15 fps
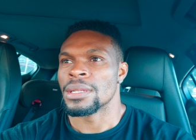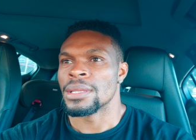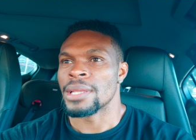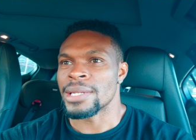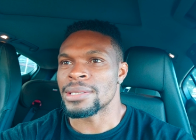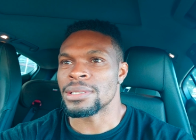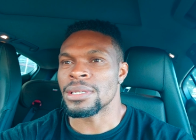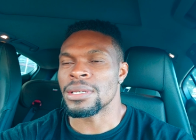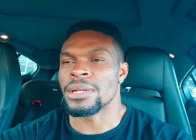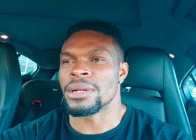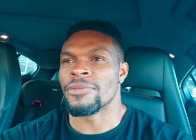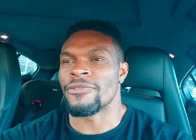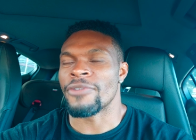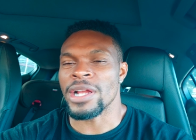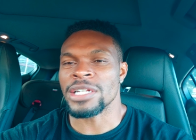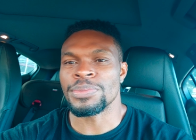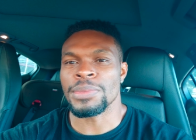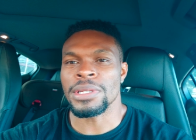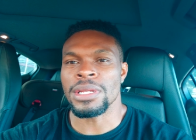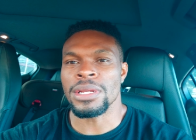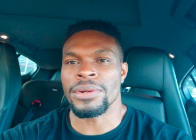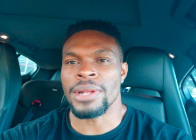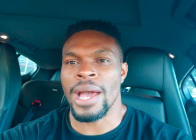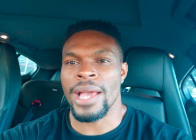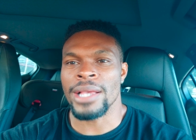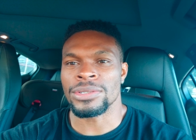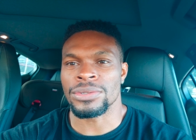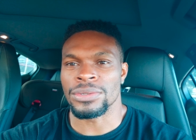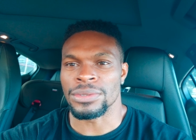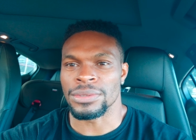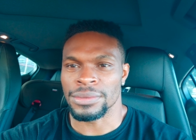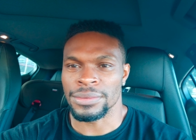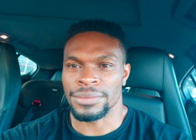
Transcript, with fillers: Let's see here. Freshman year in high school,